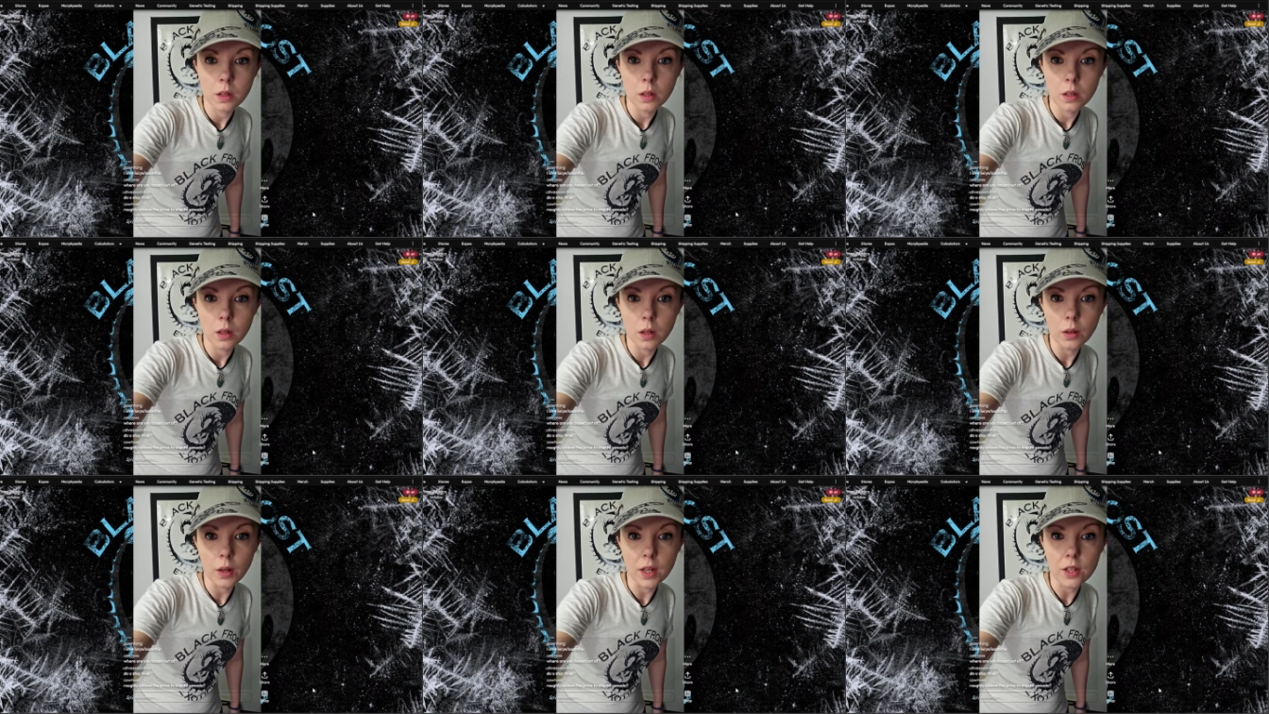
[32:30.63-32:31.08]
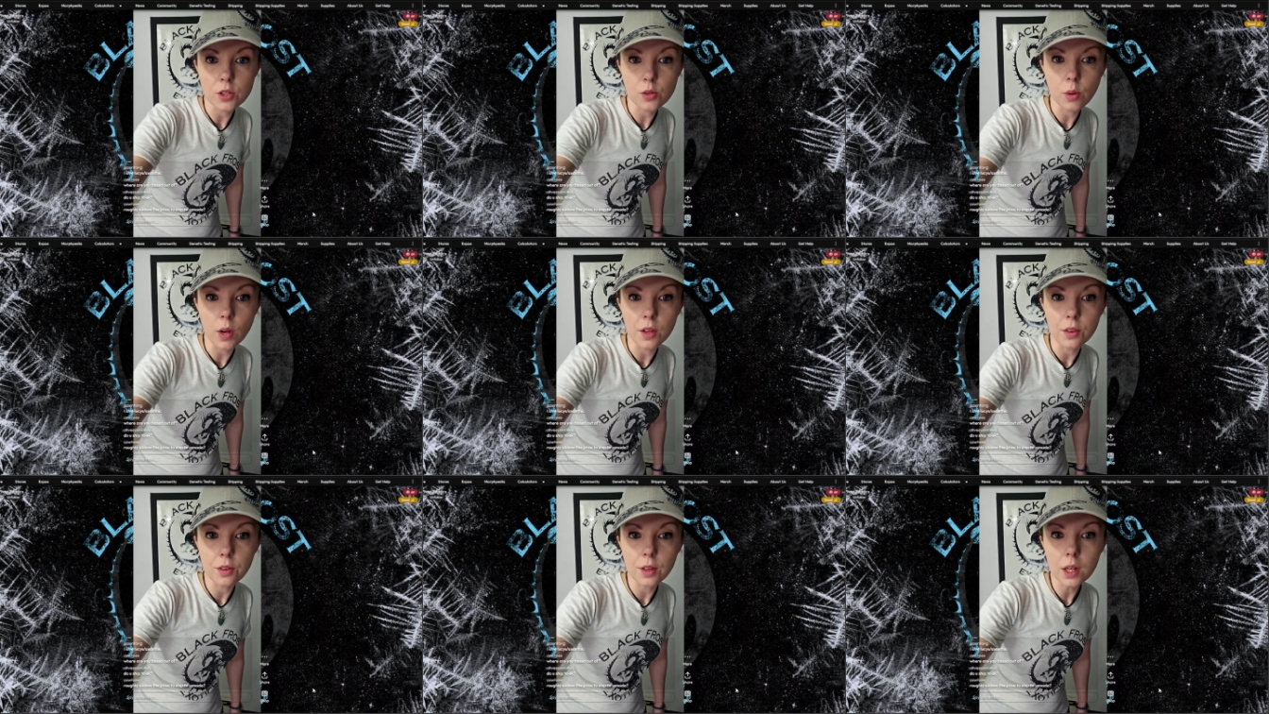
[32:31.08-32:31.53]
Okay, so
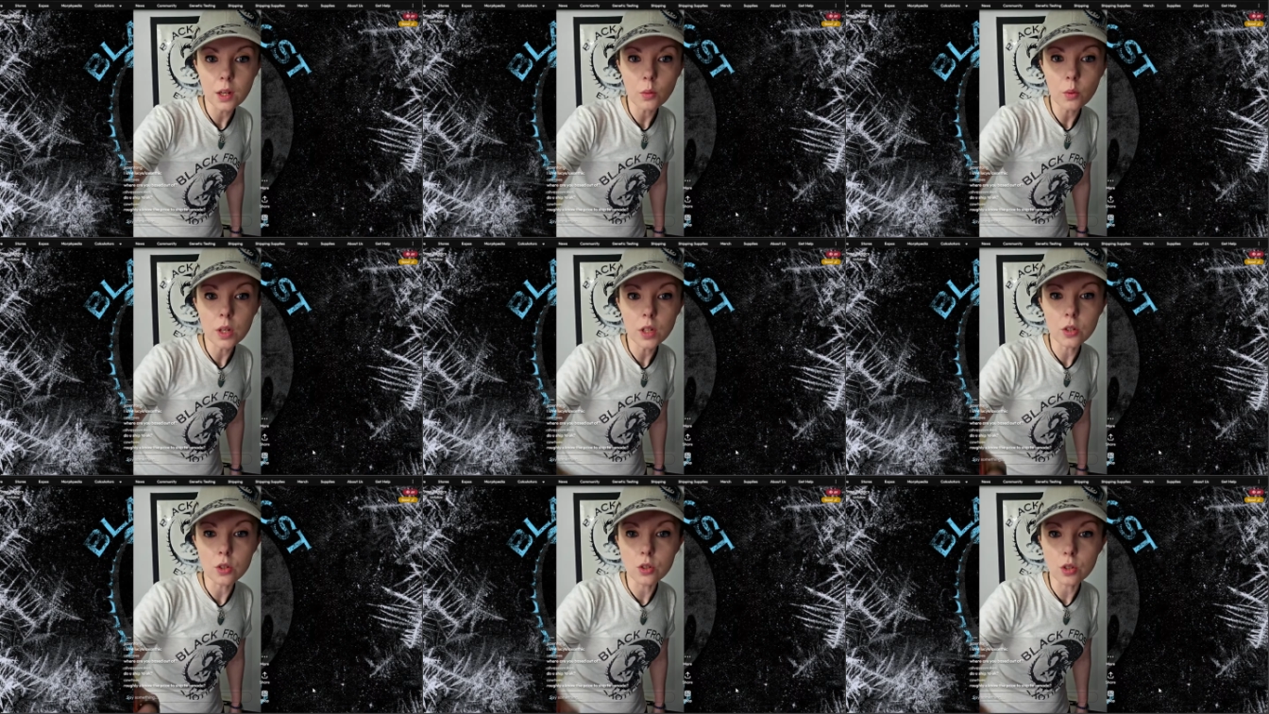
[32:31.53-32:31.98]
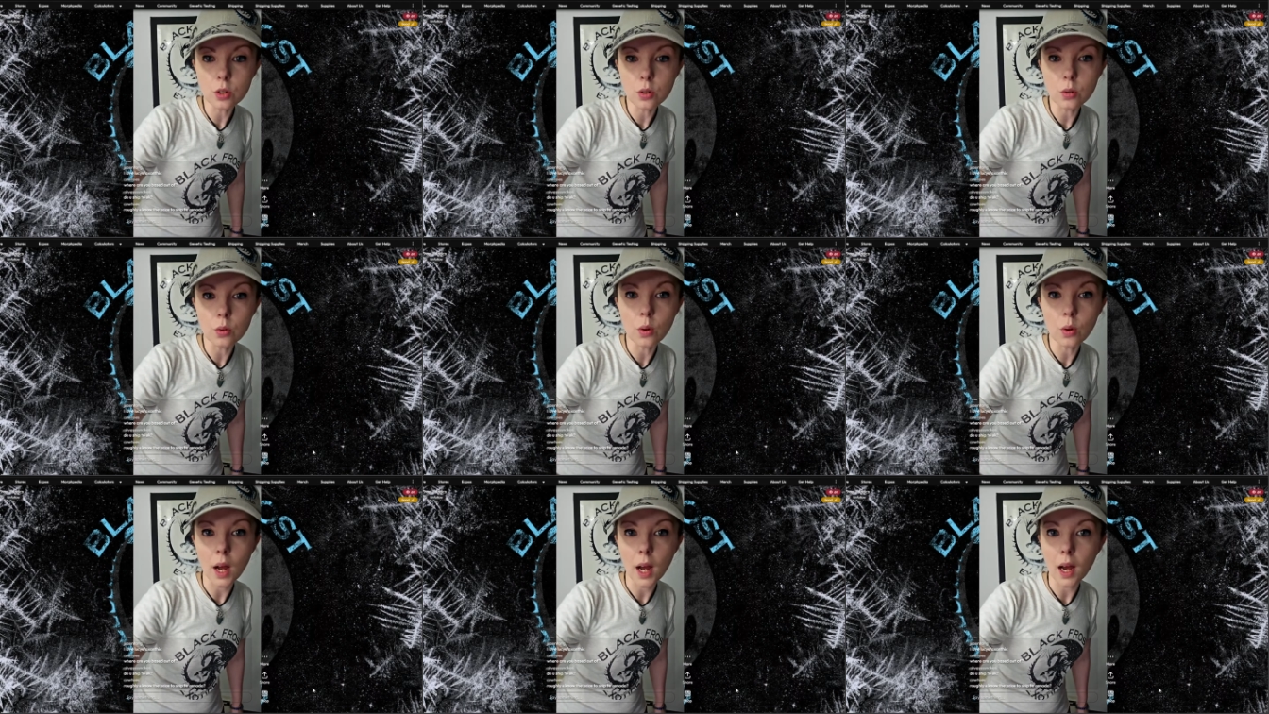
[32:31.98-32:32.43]
I think we
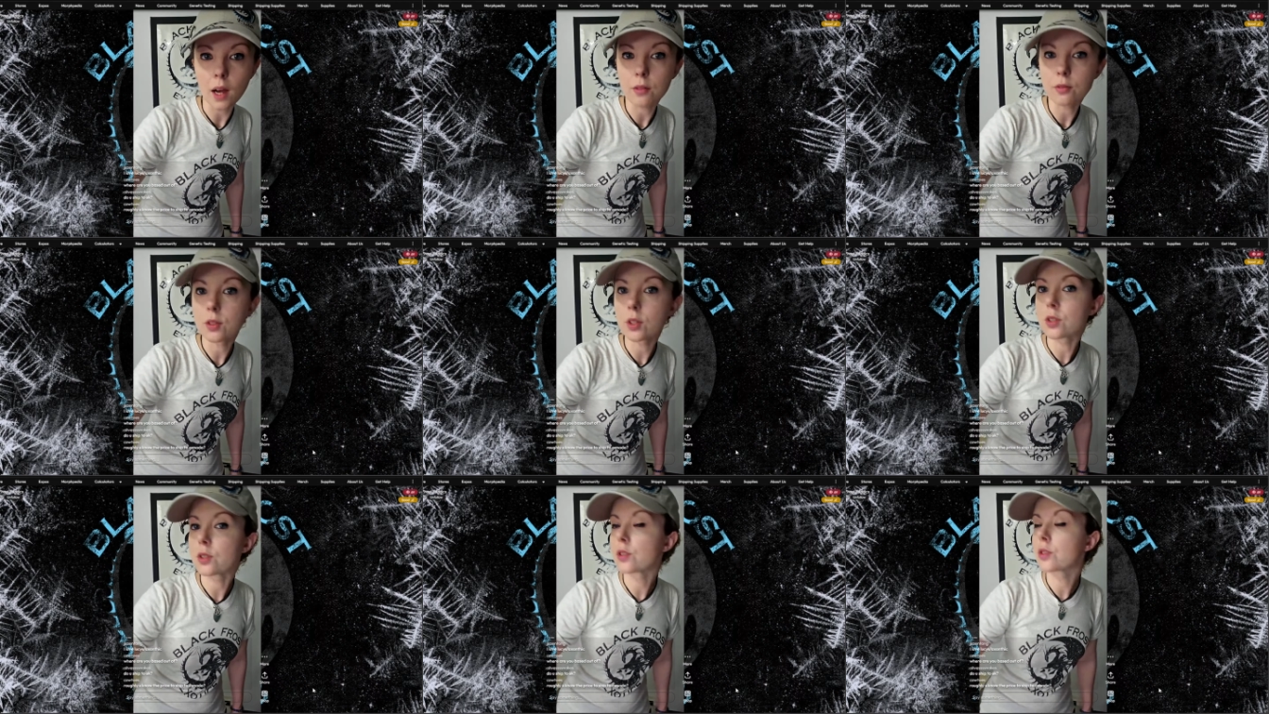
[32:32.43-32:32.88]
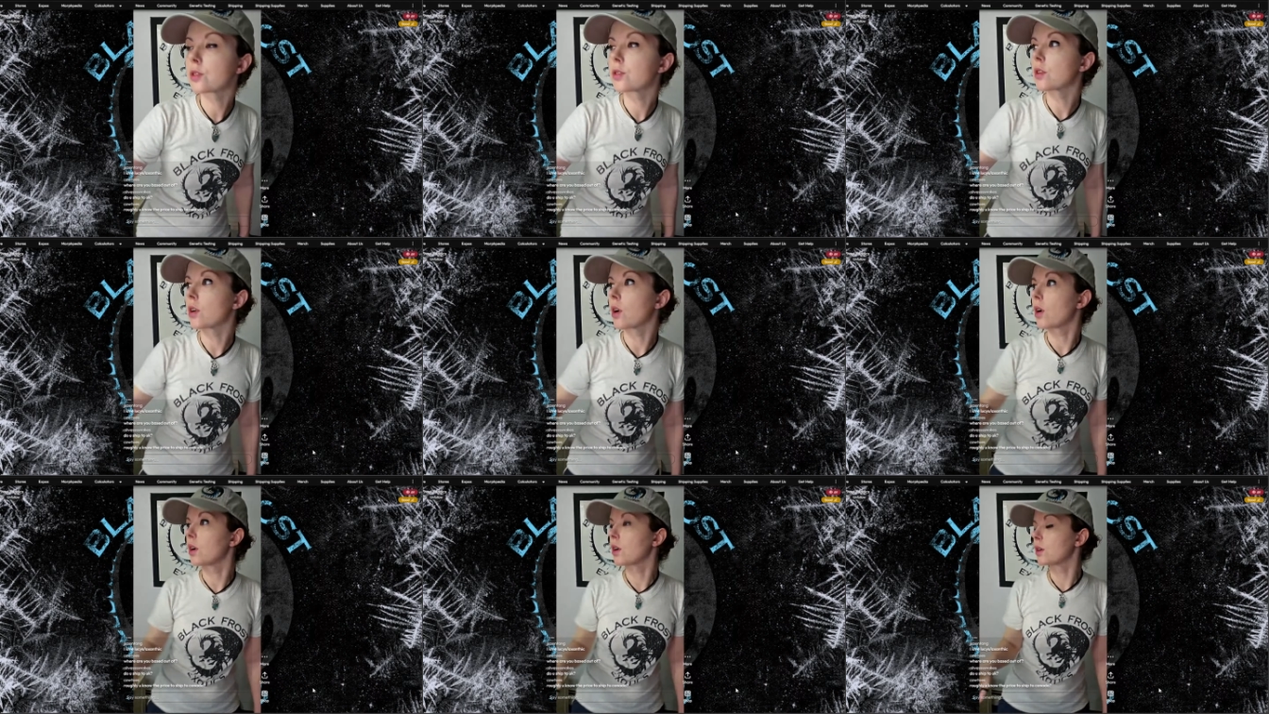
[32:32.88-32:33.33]
do have to
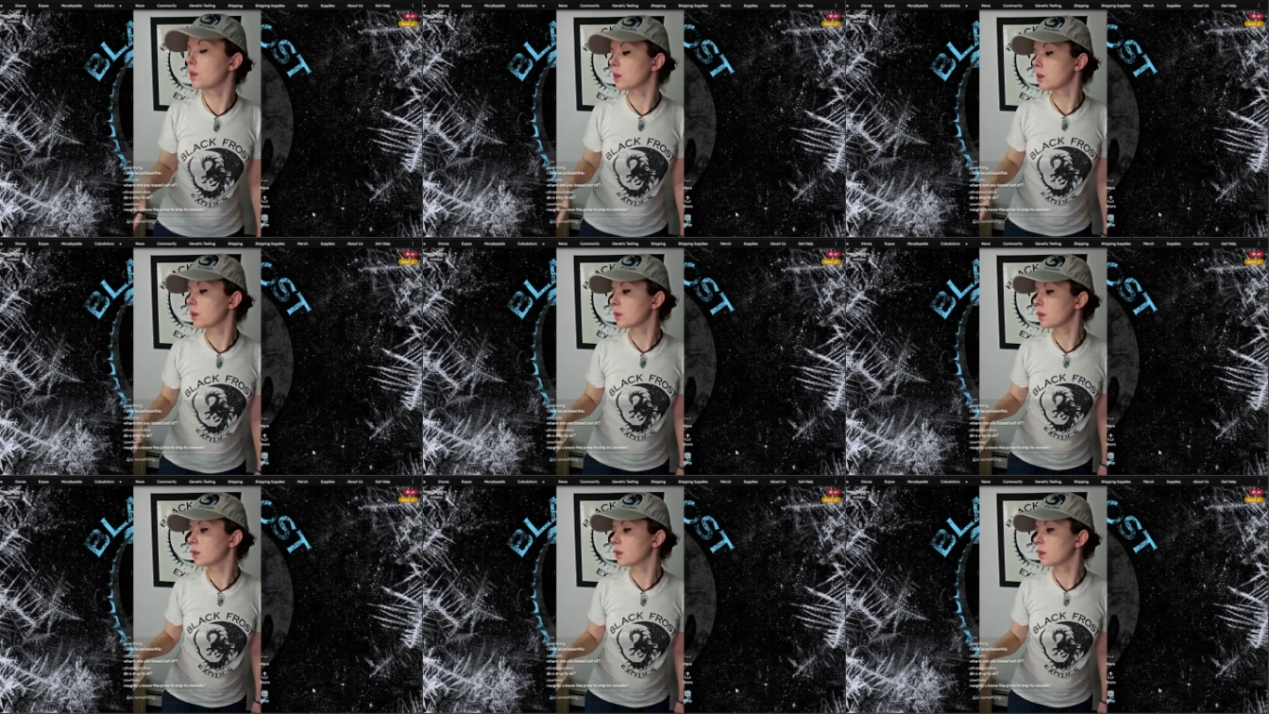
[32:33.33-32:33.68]
start